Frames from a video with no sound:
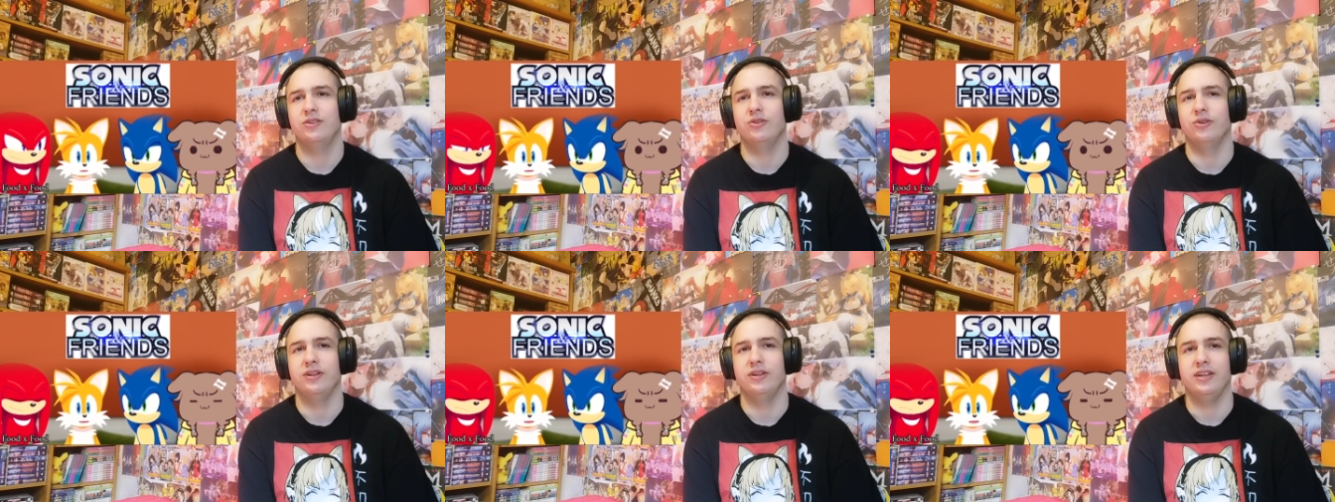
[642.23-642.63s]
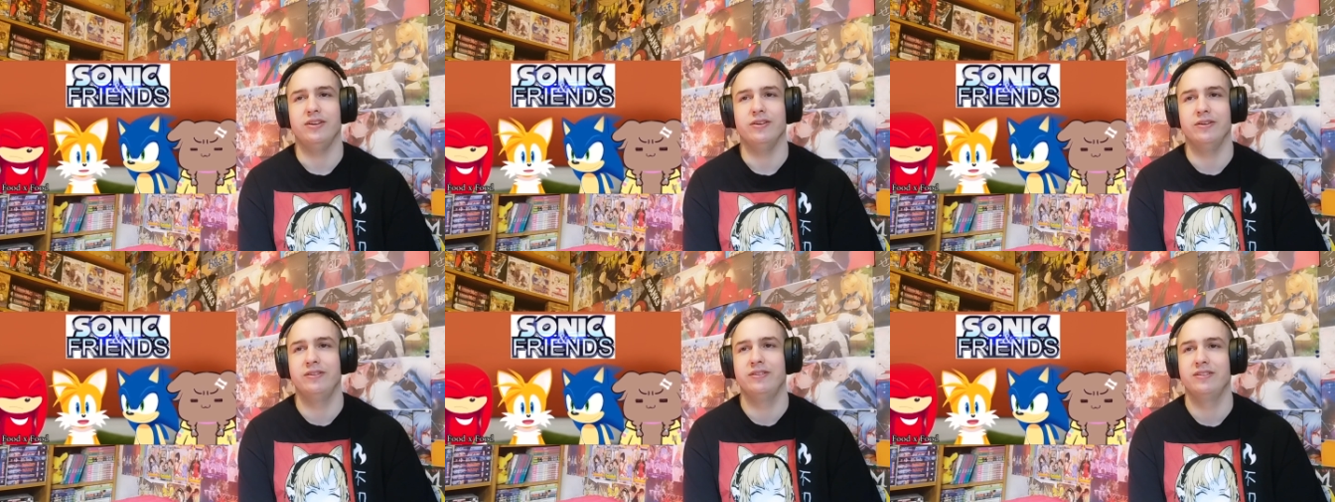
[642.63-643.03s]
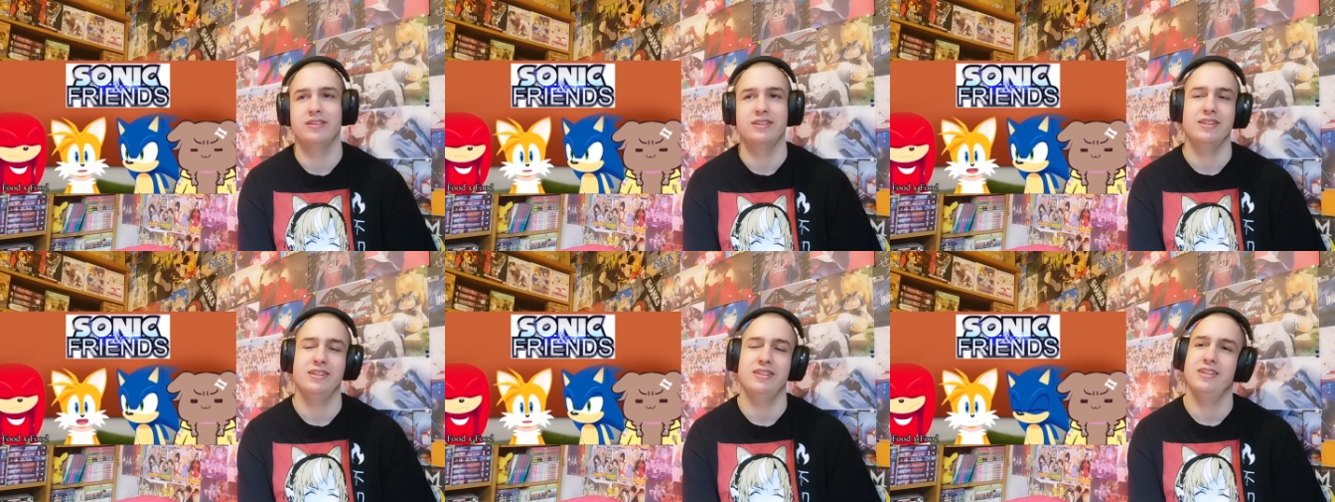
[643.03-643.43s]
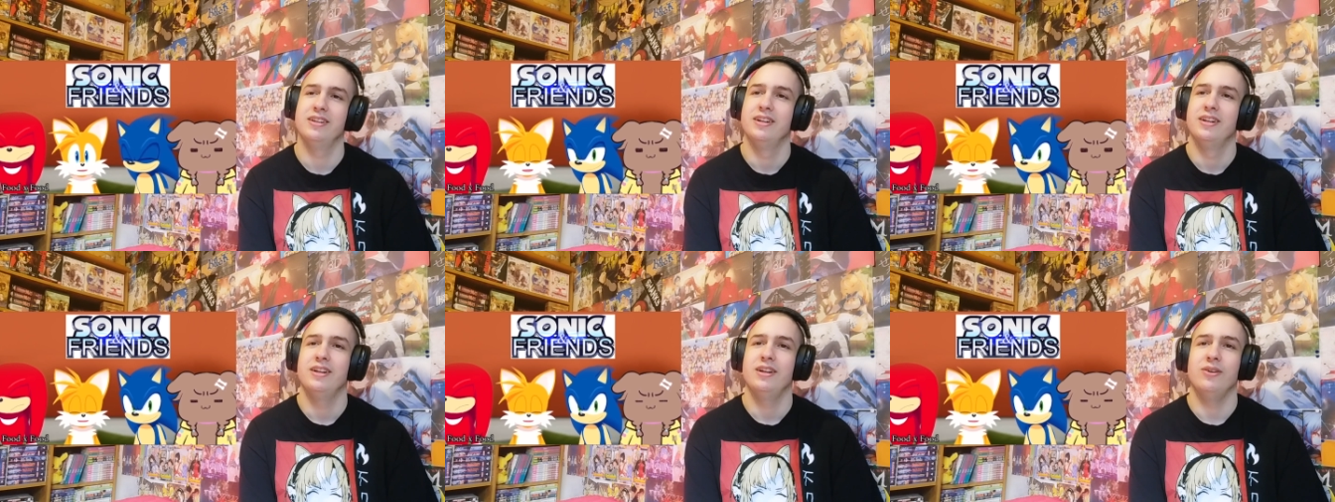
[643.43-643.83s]
Coronado.
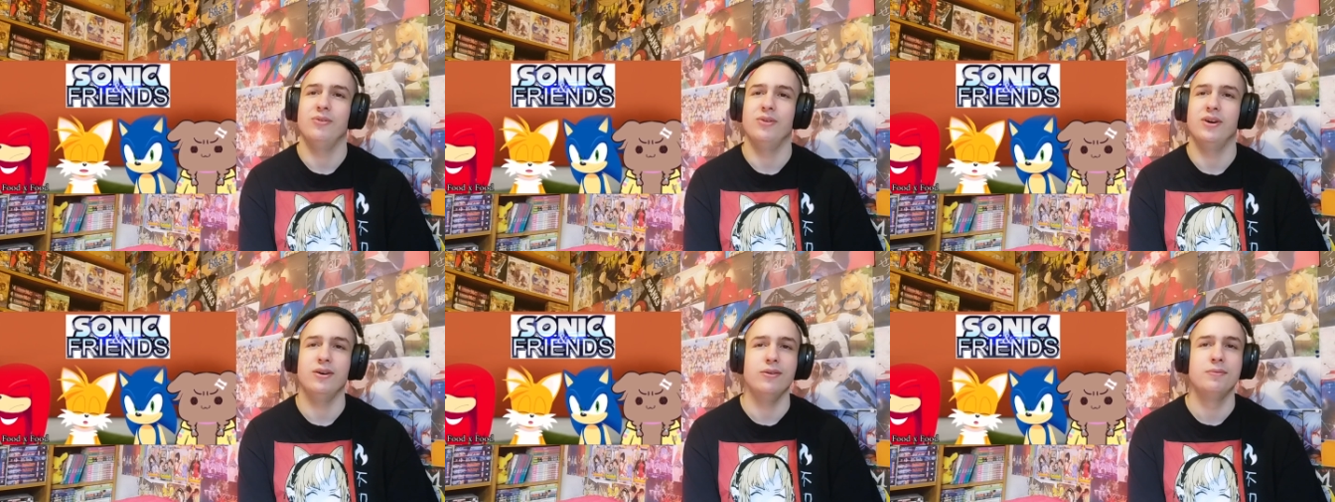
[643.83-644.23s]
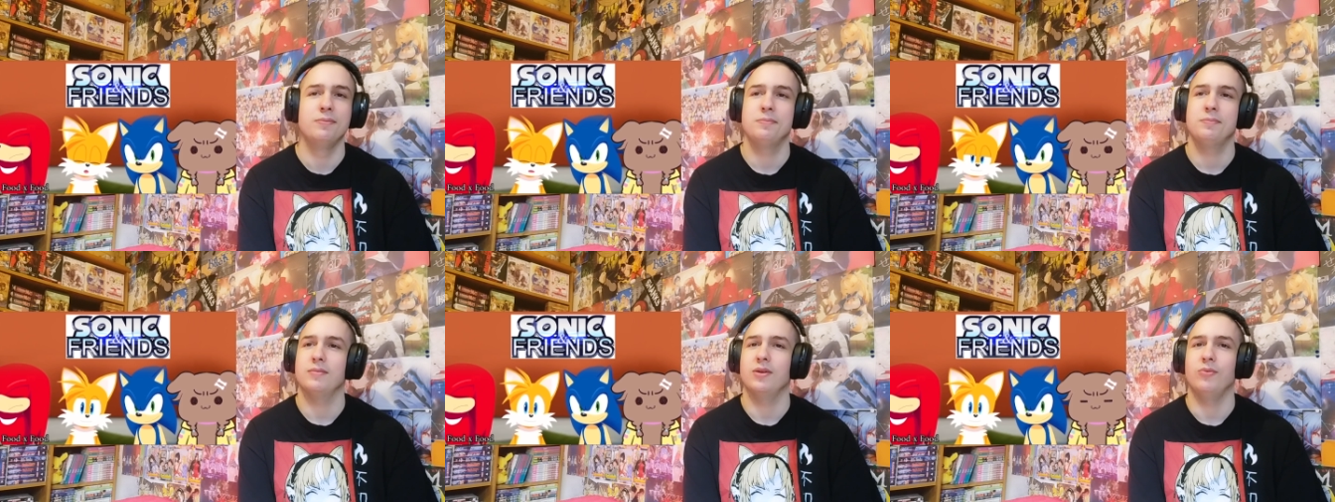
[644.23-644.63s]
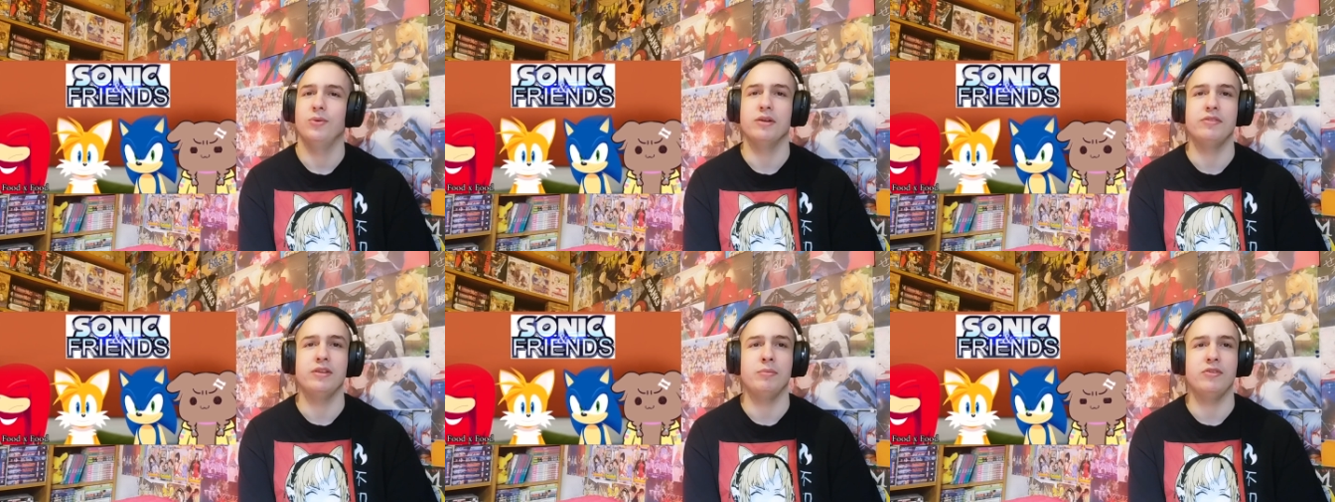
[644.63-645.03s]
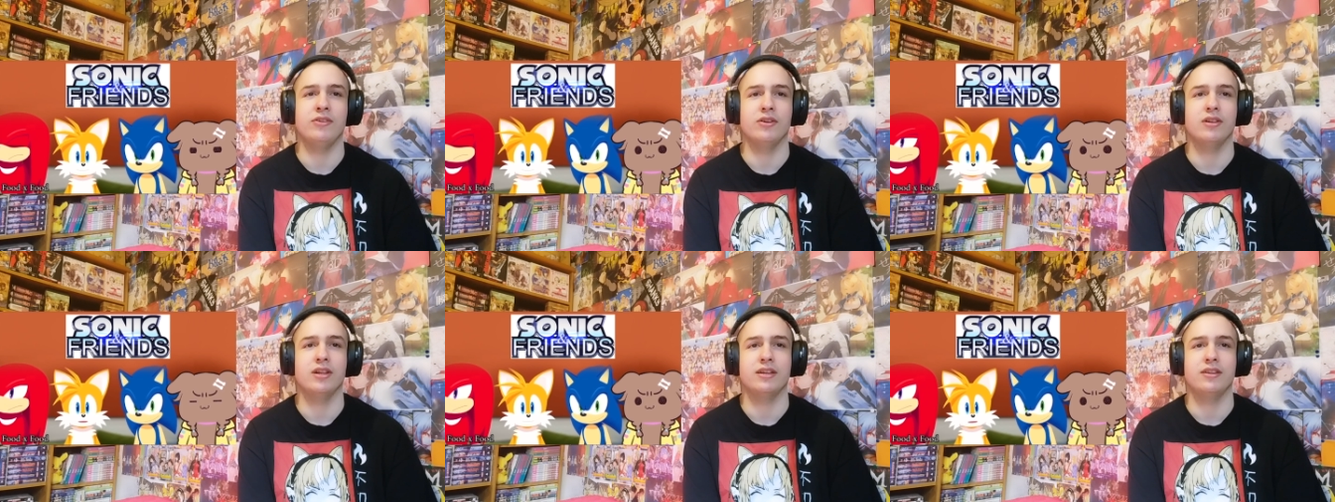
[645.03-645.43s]
wow. One of them is
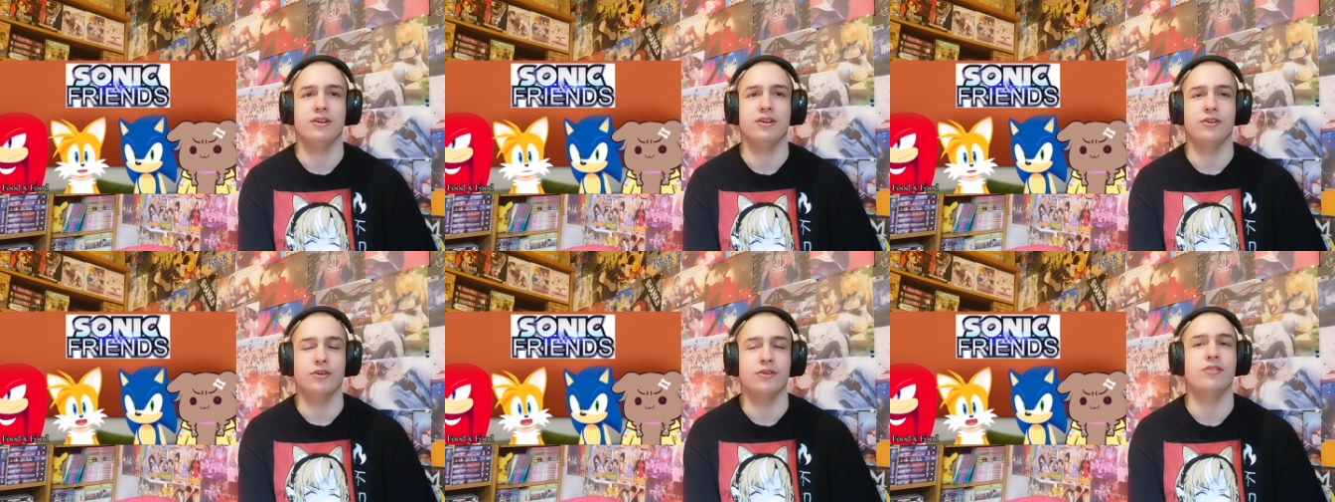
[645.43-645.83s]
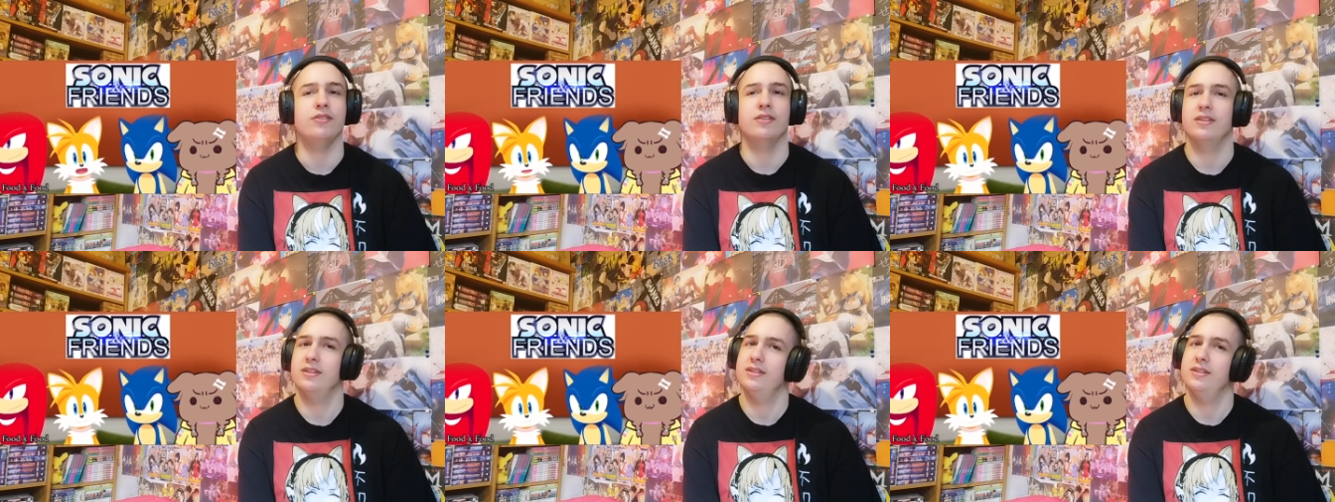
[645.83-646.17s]
not like the others.